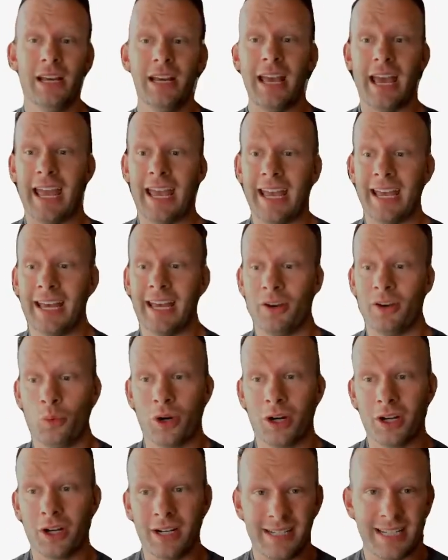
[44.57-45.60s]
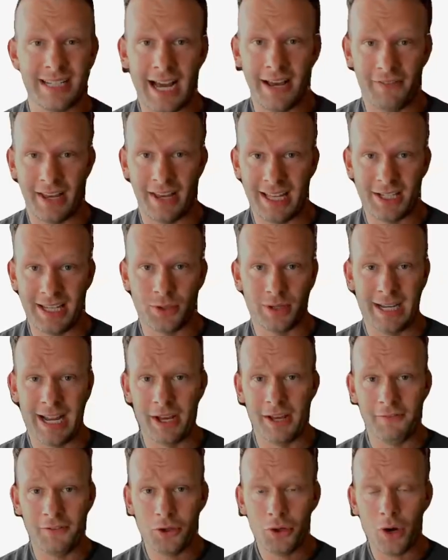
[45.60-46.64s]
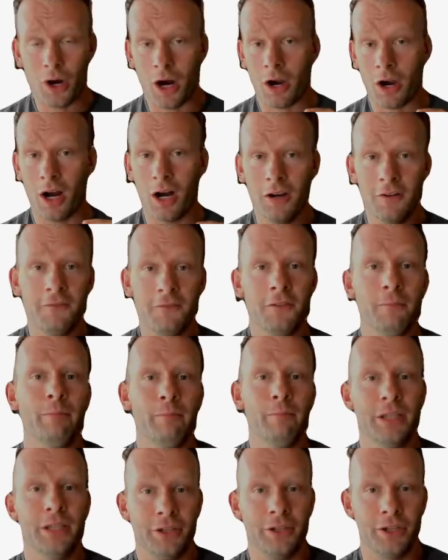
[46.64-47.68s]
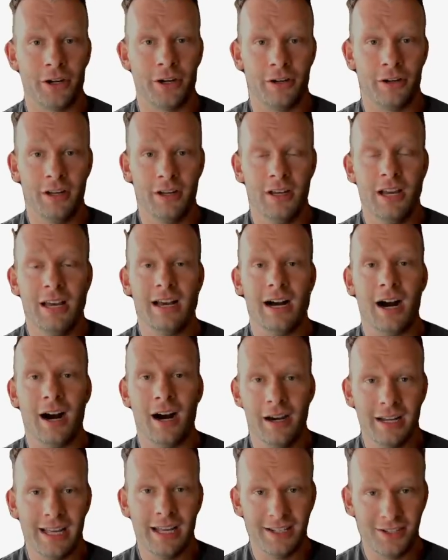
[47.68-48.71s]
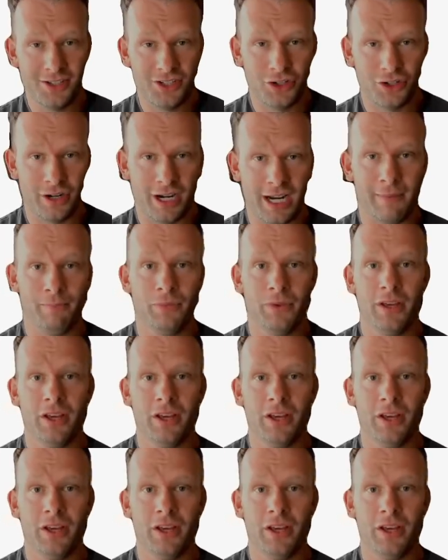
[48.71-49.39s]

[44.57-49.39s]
and we're going to dive into it. Now, if you are unfamiliar on Instagram,